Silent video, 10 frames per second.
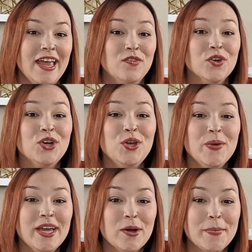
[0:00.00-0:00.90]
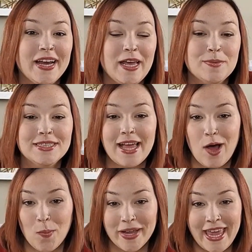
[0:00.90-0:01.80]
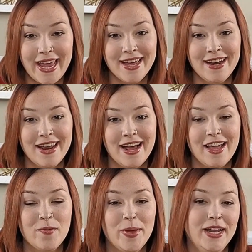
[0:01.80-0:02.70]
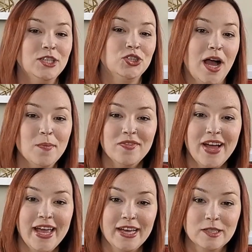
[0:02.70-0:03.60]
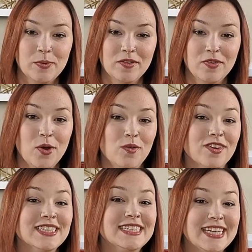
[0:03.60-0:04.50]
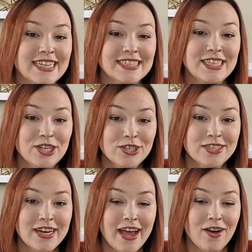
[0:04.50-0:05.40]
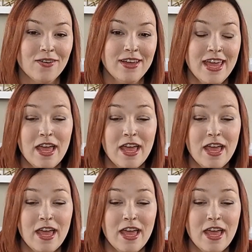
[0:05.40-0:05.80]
If you're new here, my name is Elle McCann, and I have been a Shopify expert for over six years now.